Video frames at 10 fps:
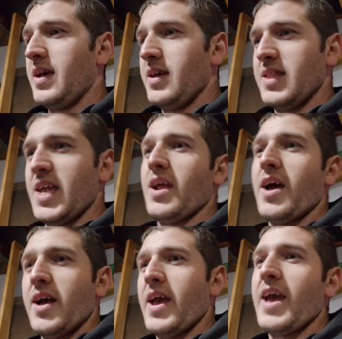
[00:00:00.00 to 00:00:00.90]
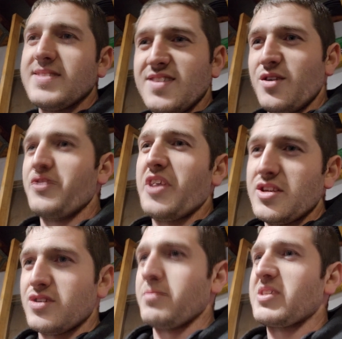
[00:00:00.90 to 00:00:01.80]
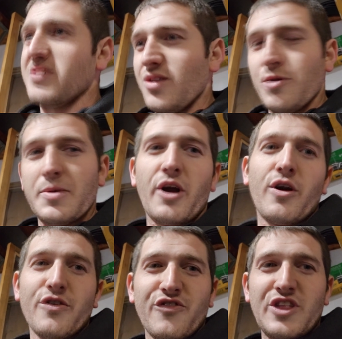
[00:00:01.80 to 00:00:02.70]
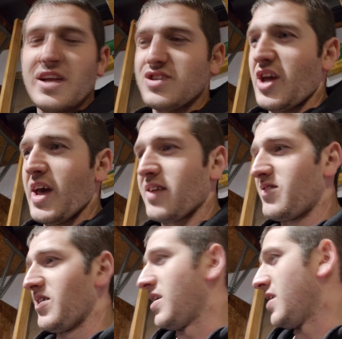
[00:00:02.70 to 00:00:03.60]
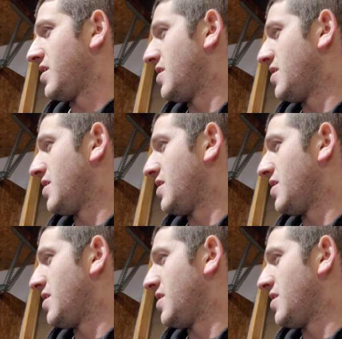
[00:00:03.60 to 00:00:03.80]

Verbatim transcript: That adds a little tension, makes it a little bit harder for that jack to